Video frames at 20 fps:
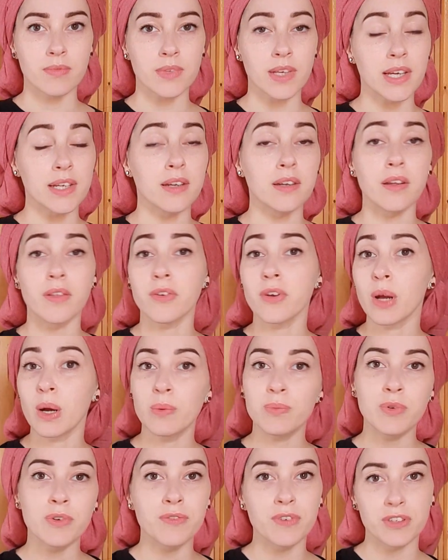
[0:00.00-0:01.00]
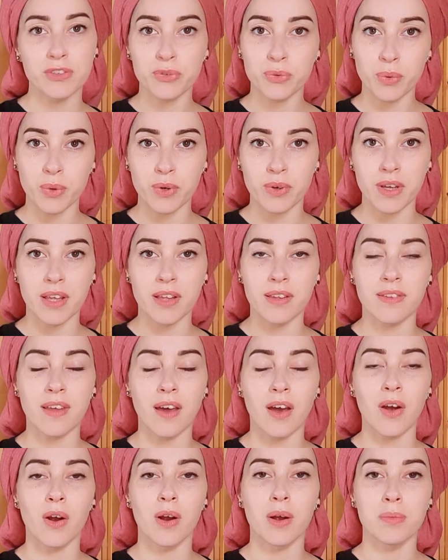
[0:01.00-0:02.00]
And another helpful visual is
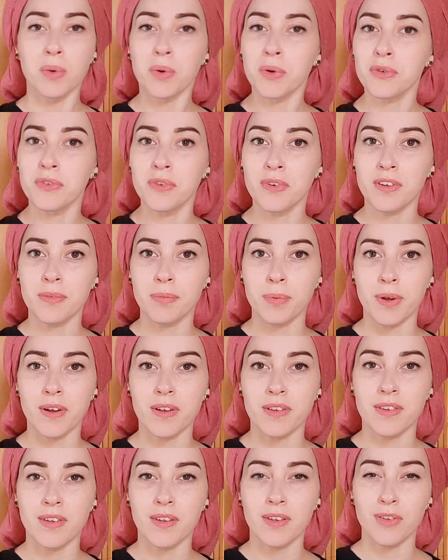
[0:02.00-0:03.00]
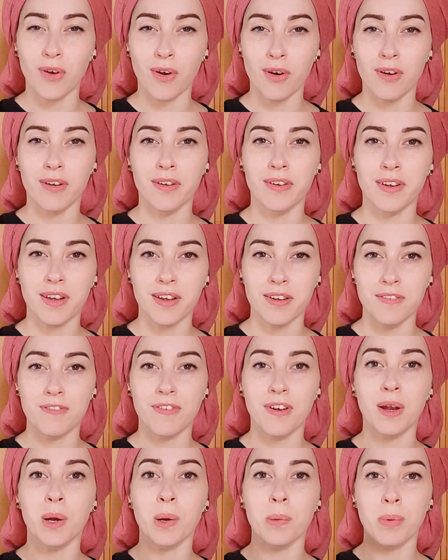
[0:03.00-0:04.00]
that our emotional experiences are on a
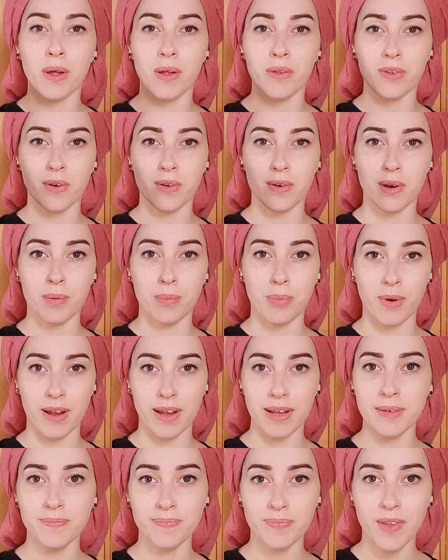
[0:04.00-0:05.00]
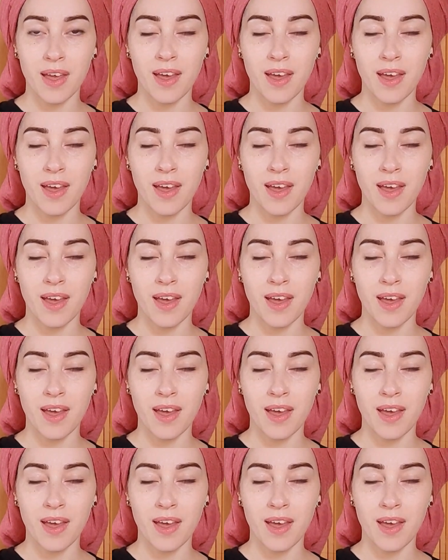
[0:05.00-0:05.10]
conveyor belt on our brain.